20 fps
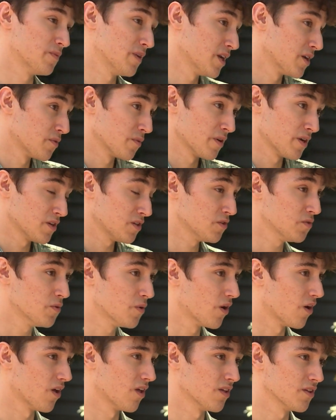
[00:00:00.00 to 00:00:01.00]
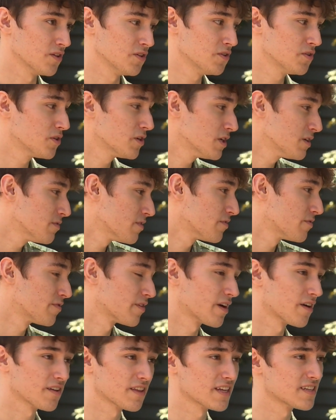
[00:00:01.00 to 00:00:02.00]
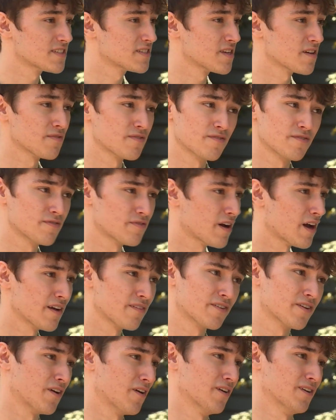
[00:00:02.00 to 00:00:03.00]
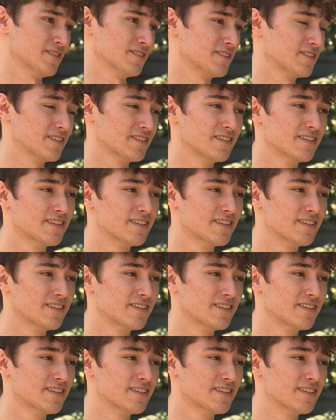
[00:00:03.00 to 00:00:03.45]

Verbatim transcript: We had to rent a U Haul. You couldn't even fit all that stuff in five cars.